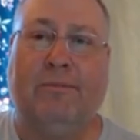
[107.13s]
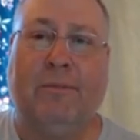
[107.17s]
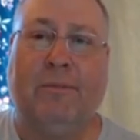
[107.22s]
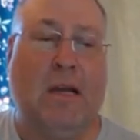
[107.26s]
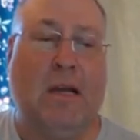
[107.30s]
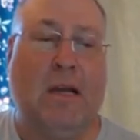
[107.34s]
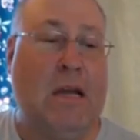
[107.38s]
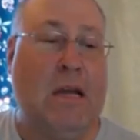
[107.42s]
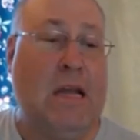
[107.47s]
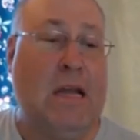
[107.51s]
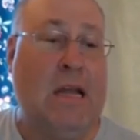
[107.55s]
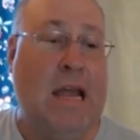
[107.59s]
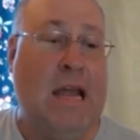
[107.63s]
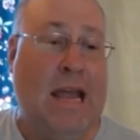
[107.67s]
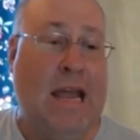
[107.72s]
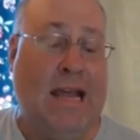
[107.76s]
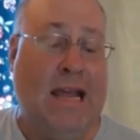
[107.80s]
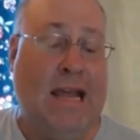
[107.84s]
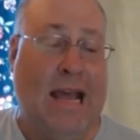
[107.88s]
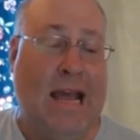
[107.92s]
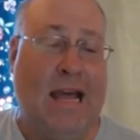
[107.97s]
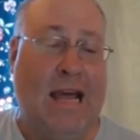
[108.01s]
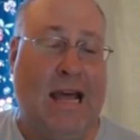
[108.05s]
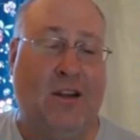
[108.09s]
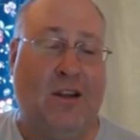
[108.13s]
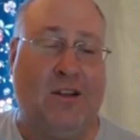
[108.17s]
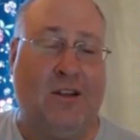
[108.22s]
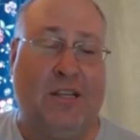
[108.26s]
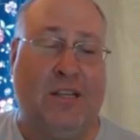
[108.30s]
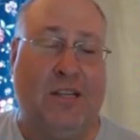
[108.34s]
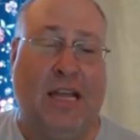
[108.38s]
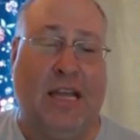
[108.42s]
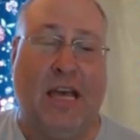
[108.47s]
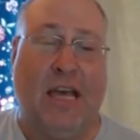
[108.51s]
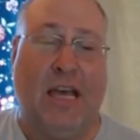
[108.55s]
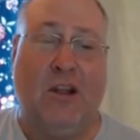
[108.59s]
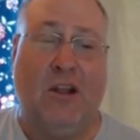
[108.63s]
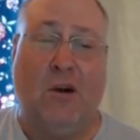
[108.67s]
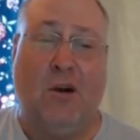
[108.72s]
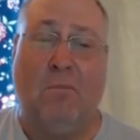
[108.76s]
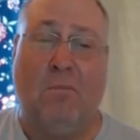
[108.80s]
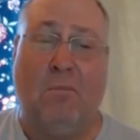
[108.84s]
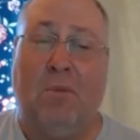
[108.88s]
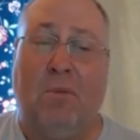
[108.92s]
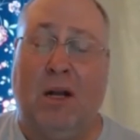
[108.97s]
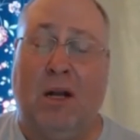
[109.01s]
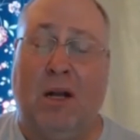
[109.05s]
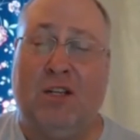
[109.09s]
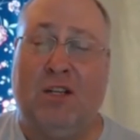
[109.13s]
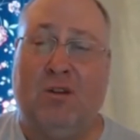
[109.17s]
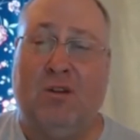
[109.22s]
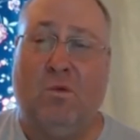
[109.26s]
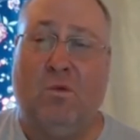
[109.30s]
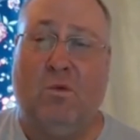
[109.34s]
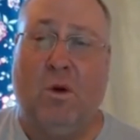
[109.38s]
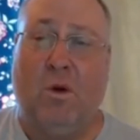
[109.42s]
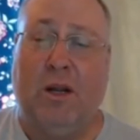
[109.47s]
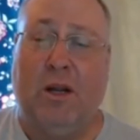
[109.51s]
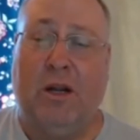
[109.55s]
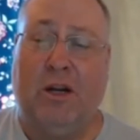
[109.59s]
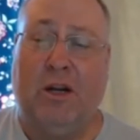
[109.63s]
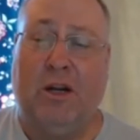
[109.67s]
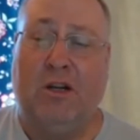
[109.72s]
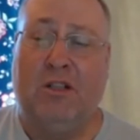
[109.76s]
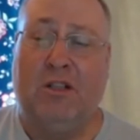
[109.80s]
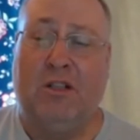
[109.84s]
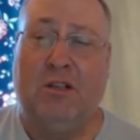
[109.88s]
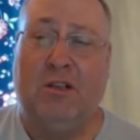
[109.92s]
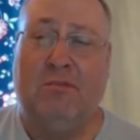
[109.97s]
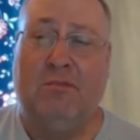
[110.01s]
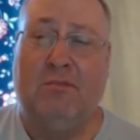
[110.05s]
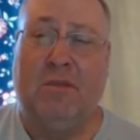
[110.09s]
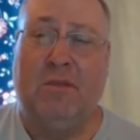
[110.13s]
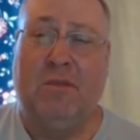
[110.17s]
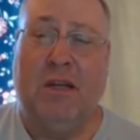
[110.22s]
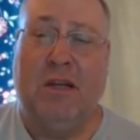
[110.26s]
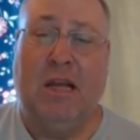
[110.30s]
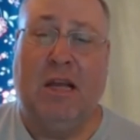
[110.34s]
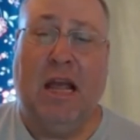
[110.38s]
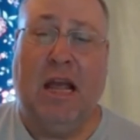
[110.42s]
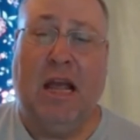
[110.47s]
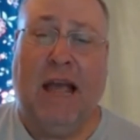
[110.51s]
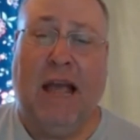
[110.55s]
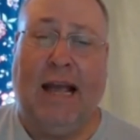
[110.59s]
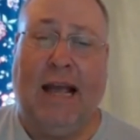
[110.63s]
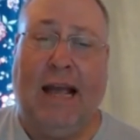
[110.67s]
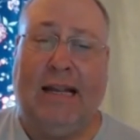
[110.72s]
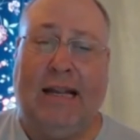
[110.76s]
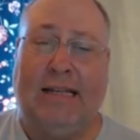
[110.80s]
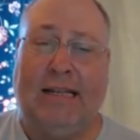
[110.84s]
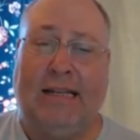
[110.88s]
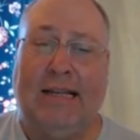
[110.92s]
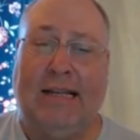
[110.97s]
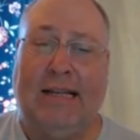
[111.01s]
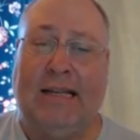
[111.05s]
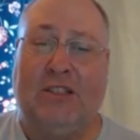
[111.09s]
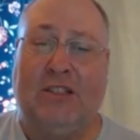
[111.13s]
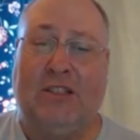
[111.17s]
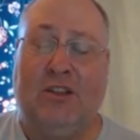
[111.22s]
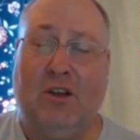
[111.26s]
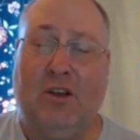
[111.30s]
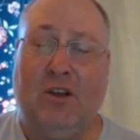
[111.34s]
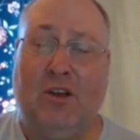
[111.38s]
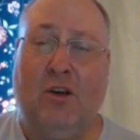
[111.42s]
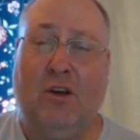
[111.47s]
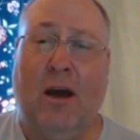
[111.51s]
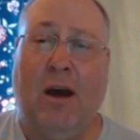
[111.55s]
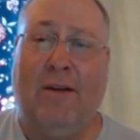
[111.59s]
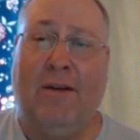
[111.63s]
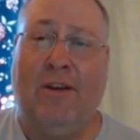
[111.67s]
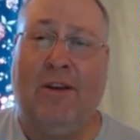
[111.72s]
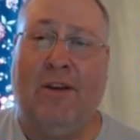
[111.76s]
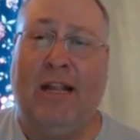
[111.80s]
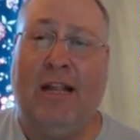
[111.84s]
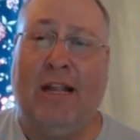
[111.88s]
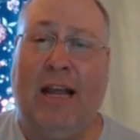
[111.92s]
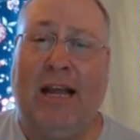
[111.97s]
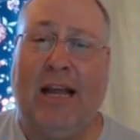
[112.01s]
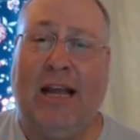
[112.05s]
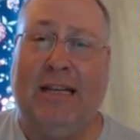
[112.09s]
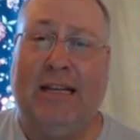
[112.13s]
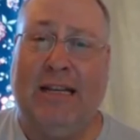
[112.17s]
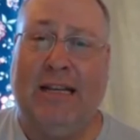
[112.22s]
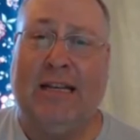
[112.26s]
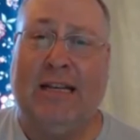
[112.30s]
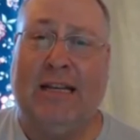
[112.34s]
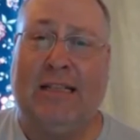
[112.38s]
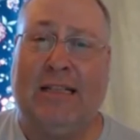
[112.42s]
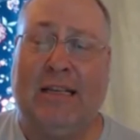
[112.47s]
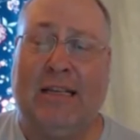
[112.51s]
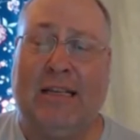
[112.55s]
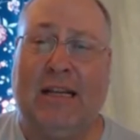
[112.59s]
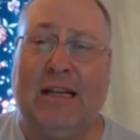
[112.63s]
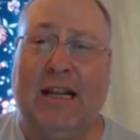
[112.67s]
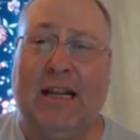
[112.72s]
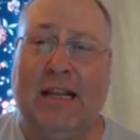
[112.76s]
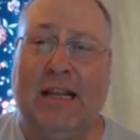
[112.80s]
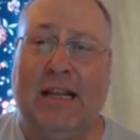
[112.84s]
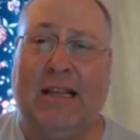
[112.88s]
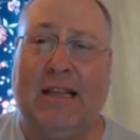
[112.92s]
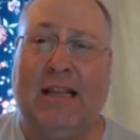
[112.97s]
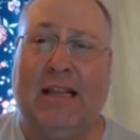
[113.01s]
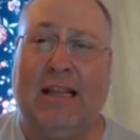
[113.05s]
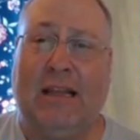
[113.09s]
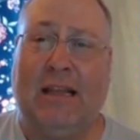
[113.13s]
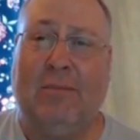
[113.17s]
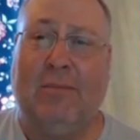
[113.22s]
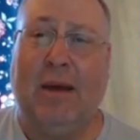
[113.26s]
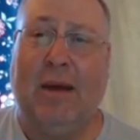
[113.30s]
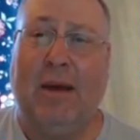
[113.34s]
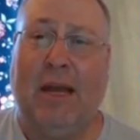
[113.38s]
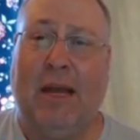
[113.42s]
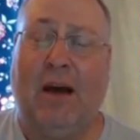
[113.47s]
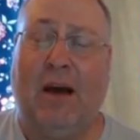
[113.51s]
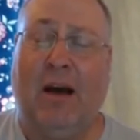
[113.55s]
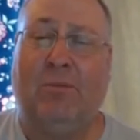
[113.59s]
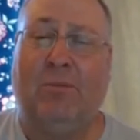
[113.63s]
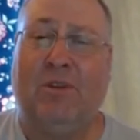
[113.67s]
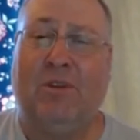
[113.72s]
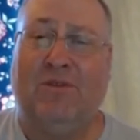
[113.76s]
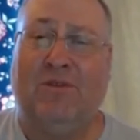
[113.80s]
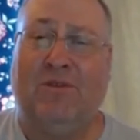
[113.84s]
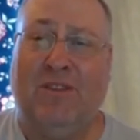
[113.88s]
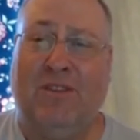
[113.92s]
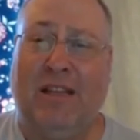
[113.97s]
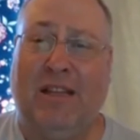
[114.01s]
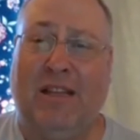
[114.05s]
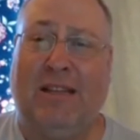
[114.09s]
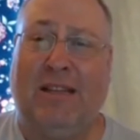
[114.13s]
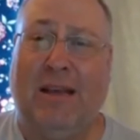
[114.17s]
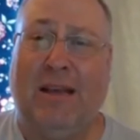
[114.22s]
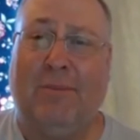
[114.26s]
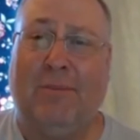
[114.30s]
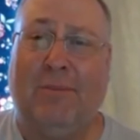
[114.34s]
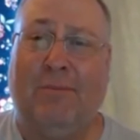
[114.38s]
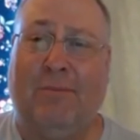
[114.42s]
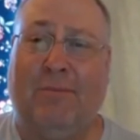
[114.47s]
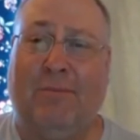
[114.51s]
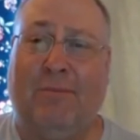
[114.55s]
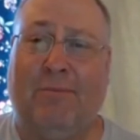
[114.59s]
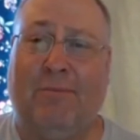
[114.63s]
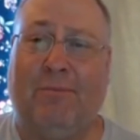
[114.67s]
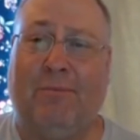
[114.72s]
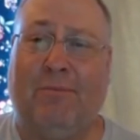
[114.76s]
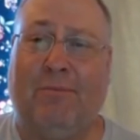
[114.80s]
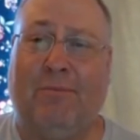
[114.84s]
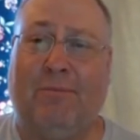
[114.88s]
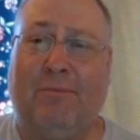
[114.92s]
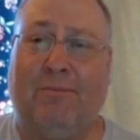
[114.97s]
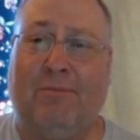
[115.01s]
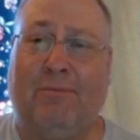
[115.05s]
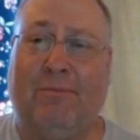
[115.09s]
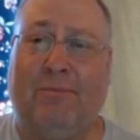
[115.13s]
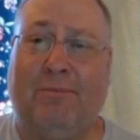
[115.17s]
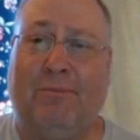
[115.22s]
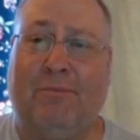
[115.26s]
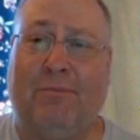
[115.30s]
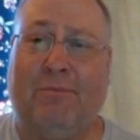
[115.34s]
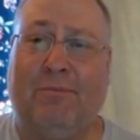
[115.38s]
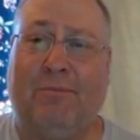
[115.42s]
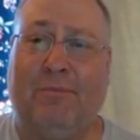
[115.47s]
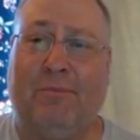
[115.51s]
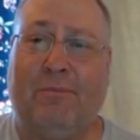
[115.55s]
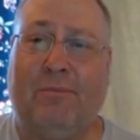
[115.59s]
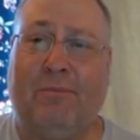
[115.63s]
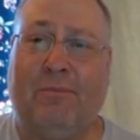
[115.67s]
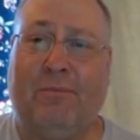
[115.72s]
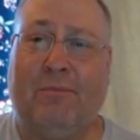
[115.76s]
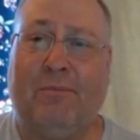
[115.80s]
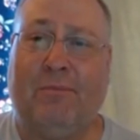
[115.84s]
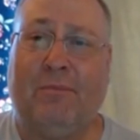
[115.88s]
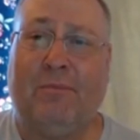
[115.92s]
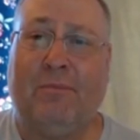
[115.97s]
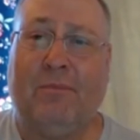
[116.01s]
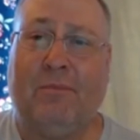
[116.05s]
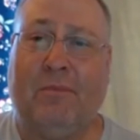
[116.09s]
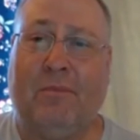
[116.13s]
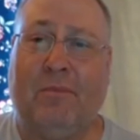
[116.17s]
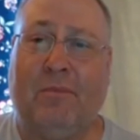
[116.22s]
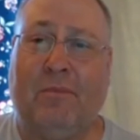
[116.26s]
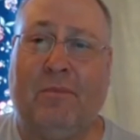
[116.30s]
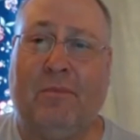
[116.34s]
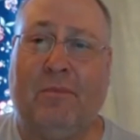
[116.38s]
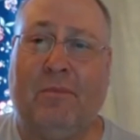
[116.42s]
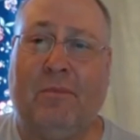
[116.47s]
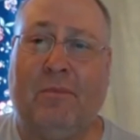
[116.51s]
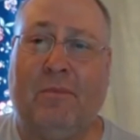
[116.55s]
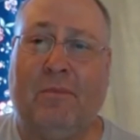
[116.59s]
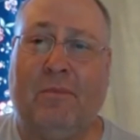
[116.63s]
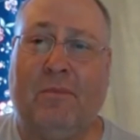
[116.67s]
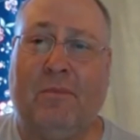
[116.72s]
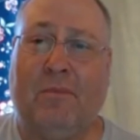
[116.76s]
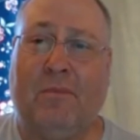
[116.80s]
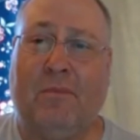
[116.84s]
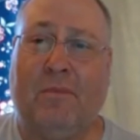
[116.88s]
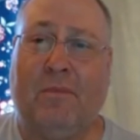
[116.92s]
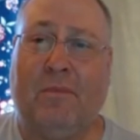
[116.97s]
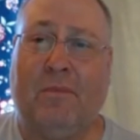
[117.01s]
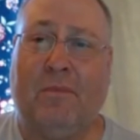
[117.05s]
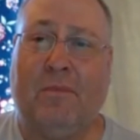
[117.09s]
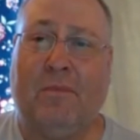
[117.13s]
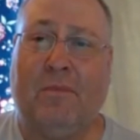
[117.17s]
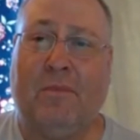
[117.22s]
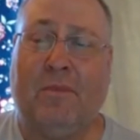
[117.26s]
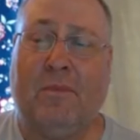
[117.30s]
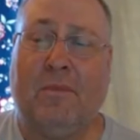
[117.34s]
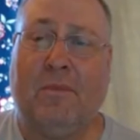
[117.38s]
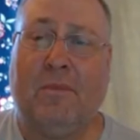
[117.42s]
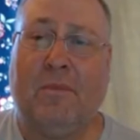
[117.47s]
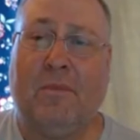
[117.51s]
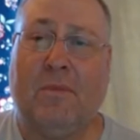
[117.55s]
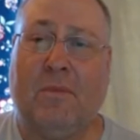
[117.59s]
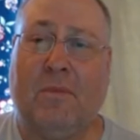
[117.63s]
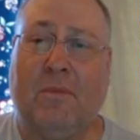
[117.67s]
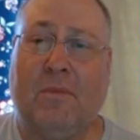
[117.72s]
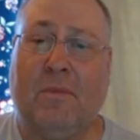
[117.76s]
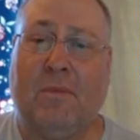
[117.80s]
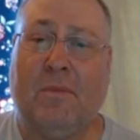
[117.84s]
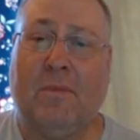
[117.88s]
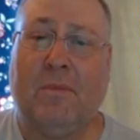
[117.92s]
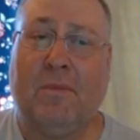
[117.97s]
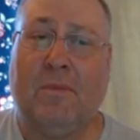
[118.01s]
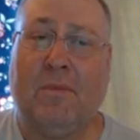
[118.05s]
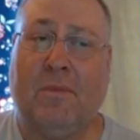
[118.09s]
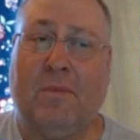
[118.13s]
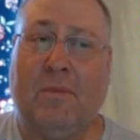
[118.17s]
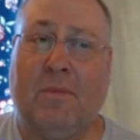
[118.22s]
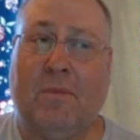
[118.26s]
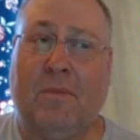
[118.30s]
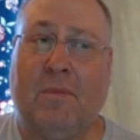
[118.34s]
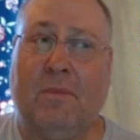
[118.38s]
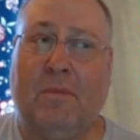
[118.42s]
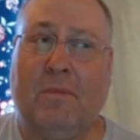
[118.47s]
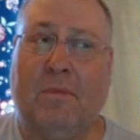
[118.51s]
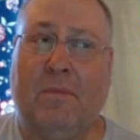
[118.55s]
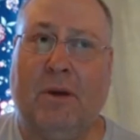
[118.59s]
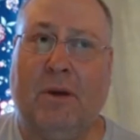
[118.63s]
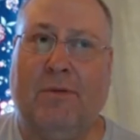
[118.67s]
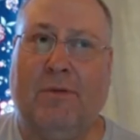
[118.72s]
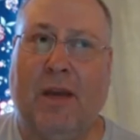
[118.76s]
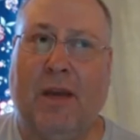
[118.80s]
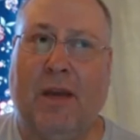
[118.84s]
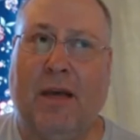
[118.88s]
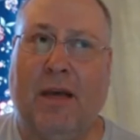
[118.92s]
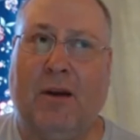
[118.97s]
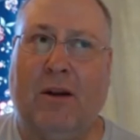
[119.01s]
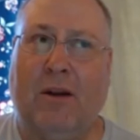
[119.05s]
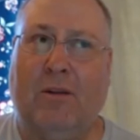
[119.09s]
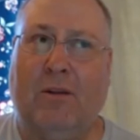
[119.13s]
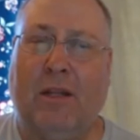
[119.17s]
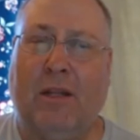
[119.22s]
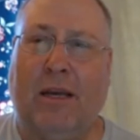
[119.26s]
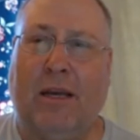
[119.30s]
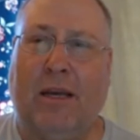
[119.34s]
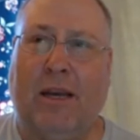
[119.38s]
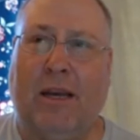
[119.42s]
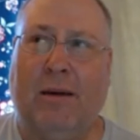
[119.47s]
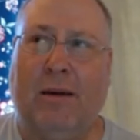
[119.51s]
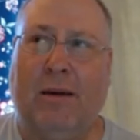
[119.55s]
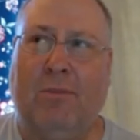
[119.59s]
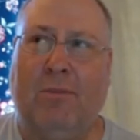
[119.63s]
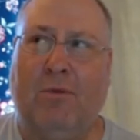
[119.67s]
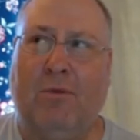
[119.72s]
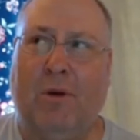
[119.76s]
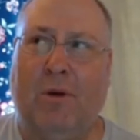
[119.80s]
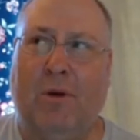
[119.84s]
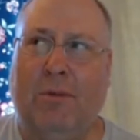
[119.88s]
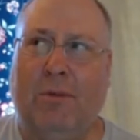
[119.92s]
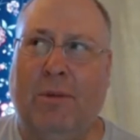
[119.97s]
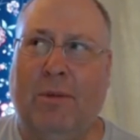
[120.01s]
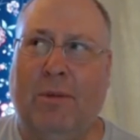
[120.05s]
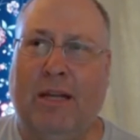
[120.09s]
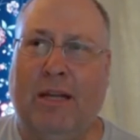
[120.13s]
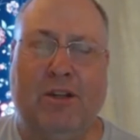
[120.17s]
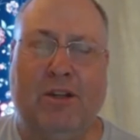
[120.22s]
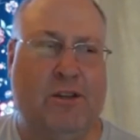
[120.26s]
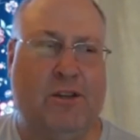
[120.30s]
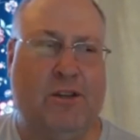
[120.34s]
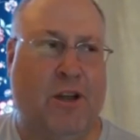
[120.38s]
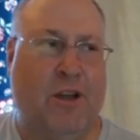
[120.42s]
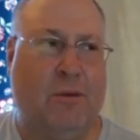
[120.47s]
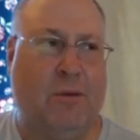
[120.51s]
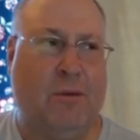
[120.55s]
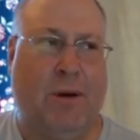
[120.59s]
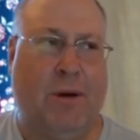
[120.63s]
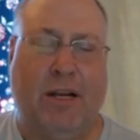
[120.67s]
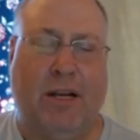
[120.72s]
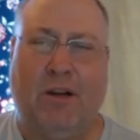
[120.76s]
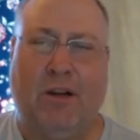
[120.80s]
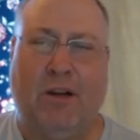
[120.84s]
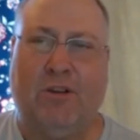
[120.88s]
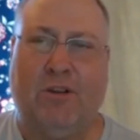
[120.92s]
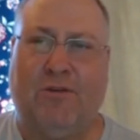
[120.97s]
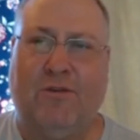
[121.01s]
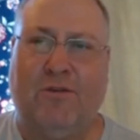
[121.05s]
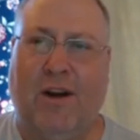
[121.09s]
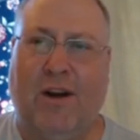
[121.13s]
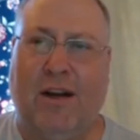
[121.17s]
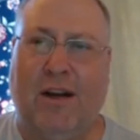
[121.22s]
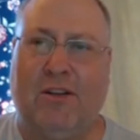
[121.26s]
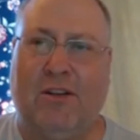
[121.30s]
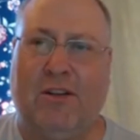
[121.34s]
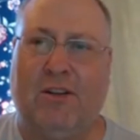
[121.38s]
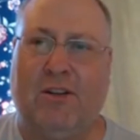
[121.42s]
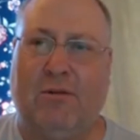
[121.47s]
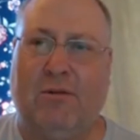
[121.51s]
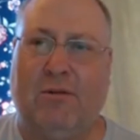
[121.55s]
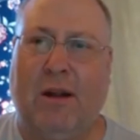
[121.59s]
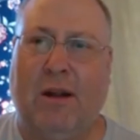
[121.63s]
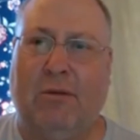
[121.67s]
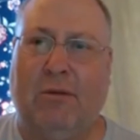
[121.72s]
He gathers together a bunch of warriors and he says, Do you have any ideas on anything that may help defeat them? Wind magic. Get your wind magics. We've got only a couple wind mages. Everybody knows fire's the right one.